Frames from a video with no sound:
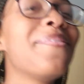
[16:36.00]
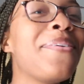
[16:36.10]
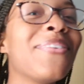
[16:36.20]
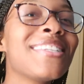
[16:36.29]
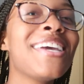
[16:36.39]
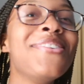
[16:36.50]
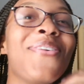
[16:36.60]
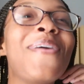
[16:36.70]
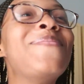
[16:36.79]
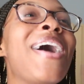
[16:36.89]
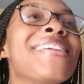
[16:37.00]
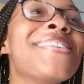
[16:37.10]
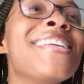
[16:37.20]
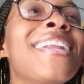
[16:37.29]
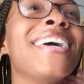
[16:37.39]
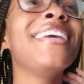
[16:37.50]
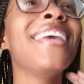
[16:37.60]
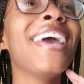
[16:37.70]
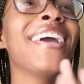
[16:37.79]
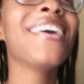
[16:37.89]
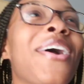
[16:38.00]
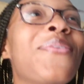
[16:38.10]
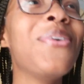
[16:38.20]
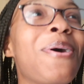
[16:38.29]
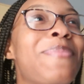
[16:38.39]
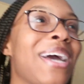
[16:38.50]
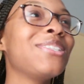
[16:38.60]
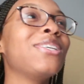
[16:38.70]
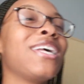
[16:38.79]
of people was like, you going back to Atlanta? Yeah, girl, we're going back to